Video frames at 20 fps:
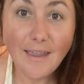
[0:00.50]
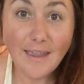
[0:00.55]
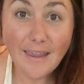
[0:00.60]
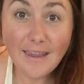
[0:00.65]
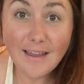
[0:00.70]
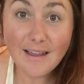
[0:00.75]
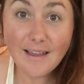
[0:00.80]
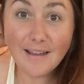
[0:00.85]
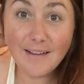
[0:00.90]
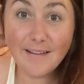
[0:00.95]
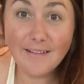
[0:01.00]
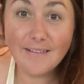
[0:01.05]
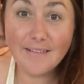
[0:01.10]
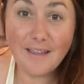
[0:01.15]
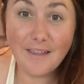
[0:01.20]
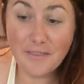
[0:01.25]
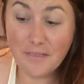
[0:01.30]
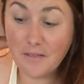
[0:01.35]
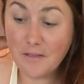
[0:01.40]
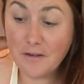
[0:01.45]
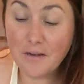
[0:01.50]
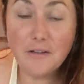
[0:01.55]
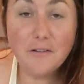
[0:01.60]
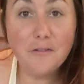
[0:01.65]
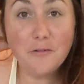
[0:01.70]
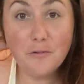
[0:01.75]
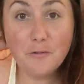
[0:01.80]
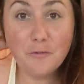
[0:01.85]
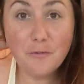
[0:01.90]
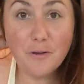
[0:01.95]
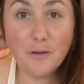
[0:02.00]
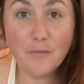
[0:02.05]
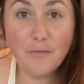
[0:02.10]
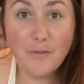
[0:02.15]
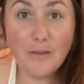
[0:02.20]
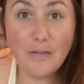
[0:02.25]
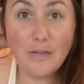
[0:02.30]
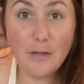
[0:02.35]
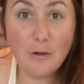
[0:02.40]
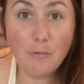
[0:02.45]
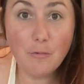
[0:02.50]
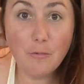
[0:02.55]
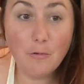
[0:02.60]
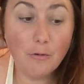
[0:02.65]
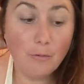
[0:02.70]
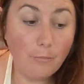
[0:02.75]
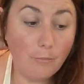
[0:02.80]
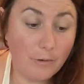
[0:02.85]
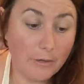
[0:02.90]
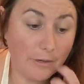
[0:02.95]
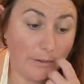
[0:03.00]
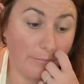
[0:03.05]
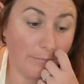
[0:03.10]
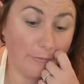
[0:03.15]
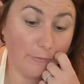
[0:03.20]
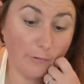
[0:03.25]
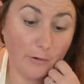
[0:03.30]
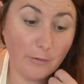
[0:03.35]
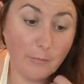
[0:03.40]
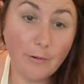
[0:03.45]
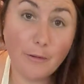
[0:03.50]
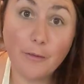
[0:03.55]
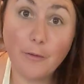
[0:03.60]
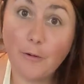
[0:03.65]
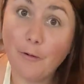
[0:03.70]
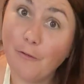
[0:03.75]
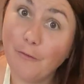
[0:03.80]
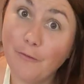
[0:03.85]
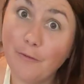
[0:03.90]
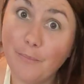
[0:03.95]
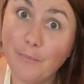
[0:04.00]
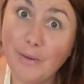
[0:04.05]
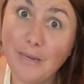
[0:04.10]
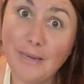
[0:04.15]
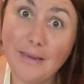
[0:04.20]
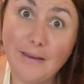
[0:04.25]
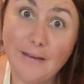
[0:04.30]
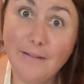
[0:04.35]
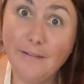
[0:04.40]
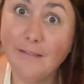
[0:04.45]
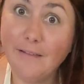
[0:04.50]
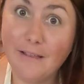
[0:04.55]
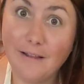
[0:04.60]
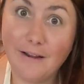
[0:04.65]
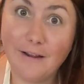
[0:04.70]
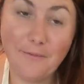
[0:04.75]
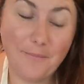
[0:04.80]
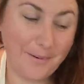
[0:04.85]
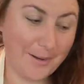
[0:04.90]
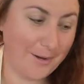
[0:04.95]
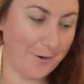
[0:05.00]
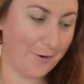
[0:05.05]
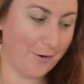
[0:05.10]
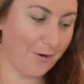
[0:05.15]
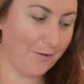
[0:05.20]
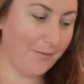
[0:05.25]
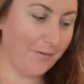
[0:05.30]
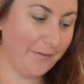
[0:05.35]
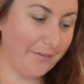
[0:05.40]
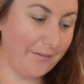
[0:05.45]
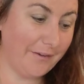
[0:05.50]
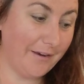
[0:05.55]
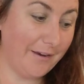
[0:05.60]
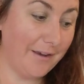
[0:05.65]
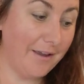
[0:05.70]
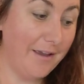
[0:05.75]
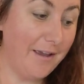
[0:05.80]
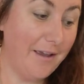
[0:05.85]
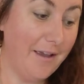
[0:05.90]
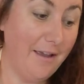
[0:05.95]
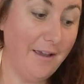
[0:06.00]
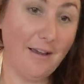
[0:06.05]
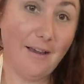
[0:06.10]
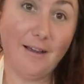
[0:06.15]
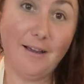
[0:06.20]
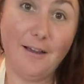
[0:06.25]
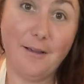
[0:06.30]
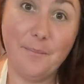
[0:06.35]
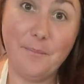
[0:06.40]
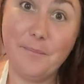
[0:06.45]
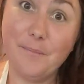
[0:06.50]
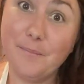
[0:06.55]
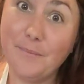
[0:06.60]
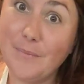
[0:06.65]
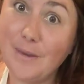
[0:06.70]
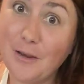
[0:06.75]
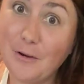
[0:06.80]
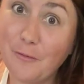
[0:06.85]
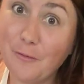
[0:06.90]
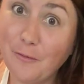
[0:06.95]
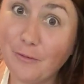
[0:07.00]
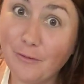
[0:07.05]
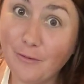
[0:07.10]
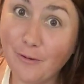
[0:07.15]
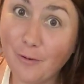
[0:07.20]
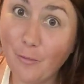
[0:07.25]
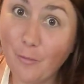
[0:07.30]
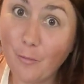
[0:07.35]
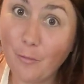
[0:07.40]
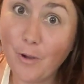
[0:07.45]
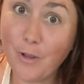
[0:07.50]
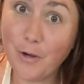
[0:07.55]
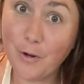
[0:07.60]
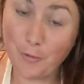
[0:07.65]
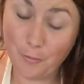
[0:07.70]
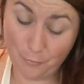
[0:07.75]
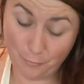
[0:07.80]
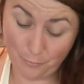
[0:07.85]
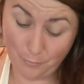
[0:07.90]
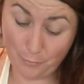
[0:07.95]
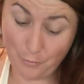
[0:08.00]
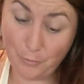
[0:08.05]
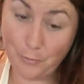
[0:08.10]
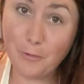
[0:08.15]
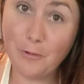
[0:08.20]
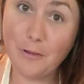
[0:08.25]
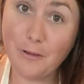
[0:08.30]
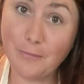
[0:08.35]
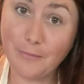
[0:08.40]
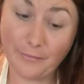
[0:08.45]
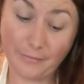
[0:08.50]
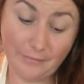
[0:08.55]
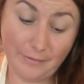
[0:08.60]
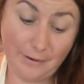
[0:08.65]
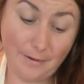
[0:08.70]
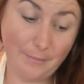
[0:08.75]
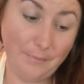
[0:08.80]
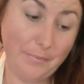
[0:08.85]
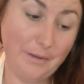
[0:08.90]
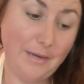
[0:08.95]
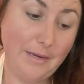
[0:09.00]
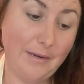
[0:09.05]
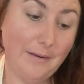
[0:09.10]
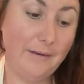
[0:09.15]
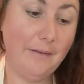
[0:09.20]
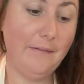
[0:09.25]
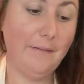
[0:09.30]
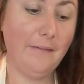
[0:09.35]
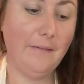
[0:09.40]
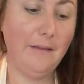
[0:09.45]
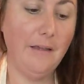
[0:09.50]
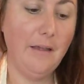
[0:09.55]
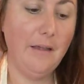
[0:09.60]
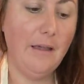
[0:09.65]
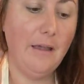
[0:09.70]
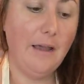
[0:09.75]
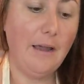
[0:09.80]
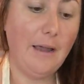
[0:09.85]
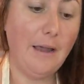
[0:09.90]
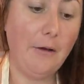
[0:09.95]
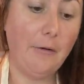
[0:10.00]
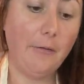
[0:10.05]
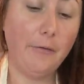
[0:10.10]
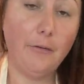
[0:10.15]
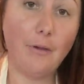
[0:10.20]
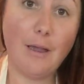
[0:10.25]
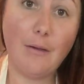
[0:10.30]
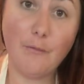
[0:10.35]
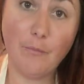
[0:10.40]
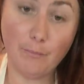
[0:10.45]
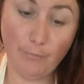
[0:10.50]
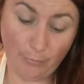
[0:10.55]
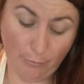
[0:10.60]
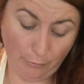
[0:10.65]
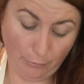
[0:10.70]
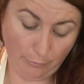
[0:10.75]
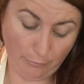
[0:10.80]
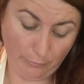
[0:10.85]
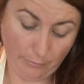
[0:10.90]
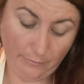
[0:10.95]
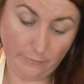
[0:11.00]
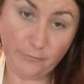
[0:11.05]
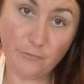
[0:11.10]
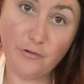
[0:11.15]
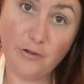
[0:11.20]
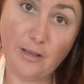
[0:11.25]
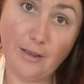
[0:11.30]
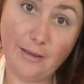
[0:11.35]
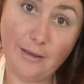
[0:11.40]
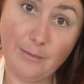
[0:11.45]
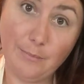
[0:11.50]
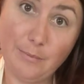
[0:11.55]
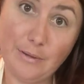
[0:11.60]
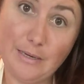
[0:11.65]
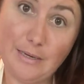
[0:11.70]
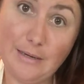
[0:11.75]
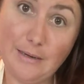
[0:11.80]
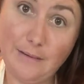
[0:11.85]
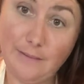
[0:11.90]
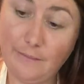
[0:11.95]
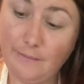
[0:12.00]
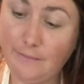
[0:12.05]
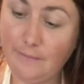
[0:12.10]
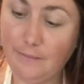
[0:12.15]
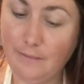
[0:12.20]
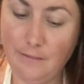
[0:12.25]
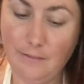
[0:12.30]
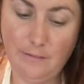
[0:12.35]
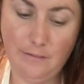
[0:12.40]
Hey guys, I thought I'd do a quick video on what I'm doing with all of the peas that I've been harvesting. Here's one whole bowl of snap peas. I also have a bowl of shelling peas.